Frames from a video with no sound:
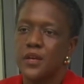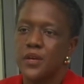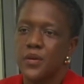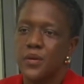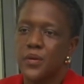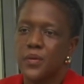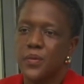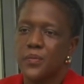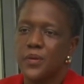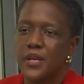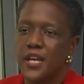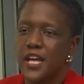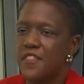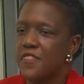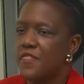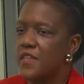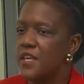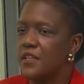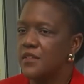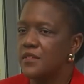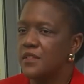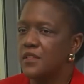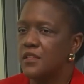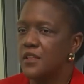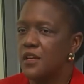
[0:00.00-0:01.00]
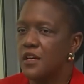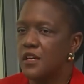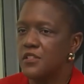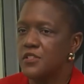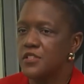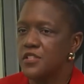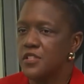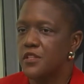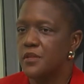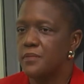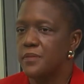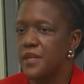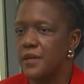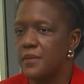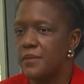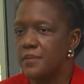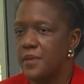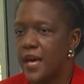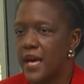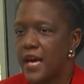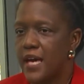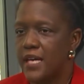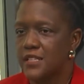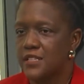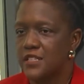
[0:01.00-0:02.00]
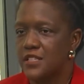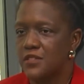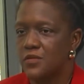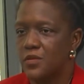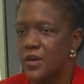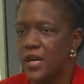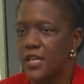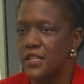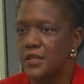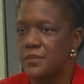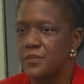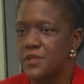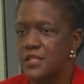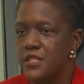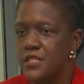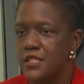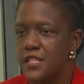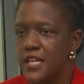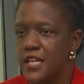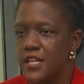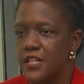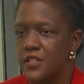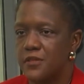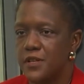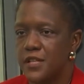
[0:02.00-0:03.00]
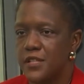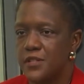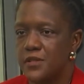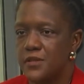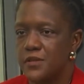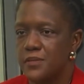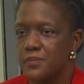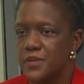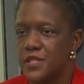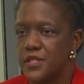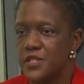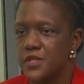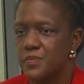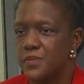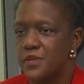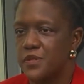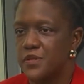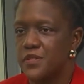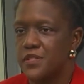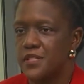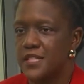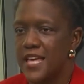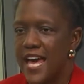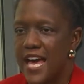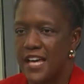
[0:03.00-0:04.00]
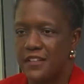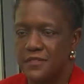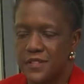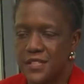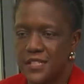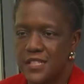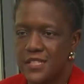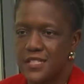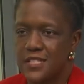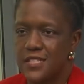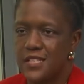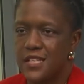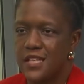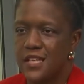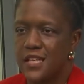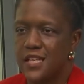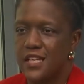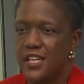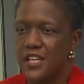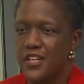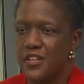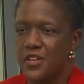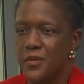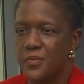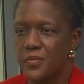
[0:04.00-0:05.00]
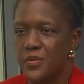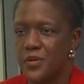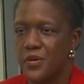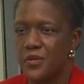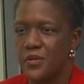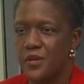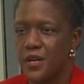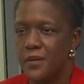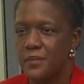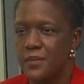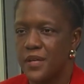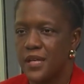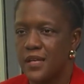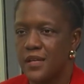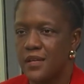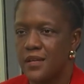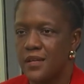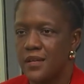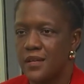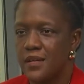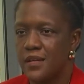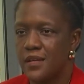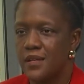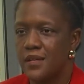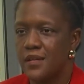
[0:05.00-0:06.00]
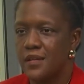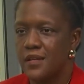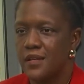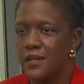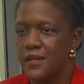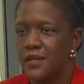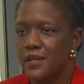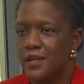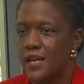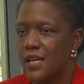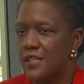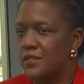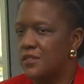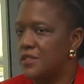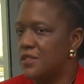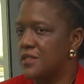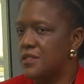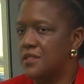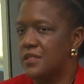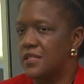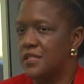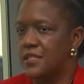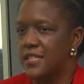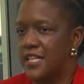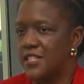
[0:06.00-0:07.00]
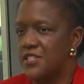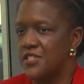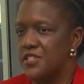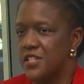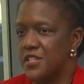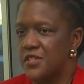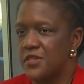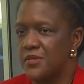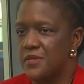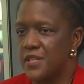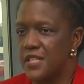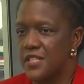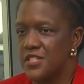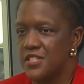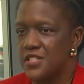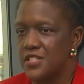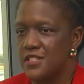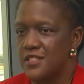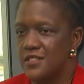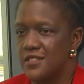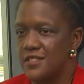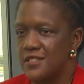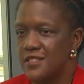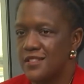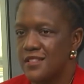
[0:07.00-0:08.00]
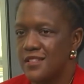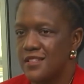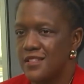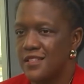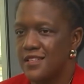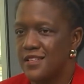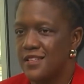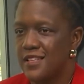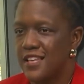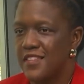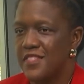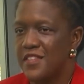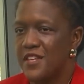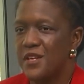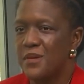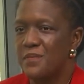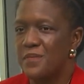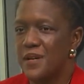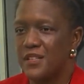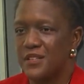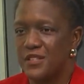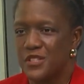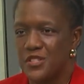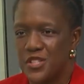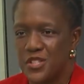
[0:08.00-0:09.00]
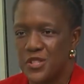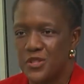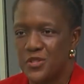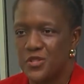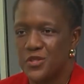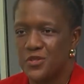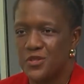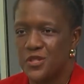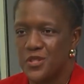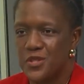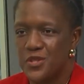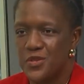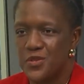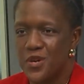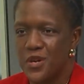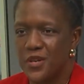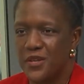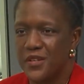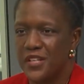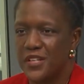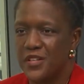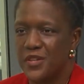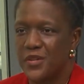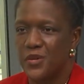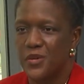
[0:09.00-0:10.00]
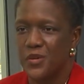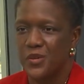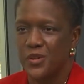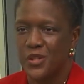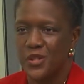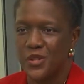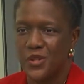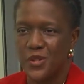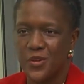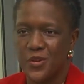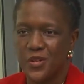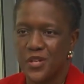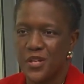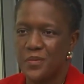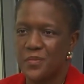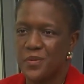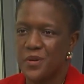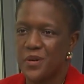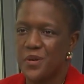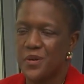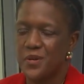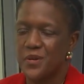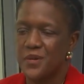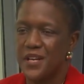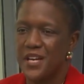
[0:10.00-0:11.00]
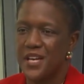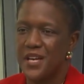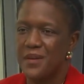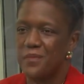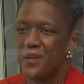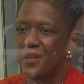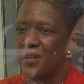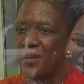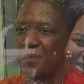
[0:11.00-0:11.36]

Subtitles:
When I think of the long-term impact of YWCA Greater Pittsburgh's advocacy and our programming, I look to the next generation. I think about the children who are in our early learning program and our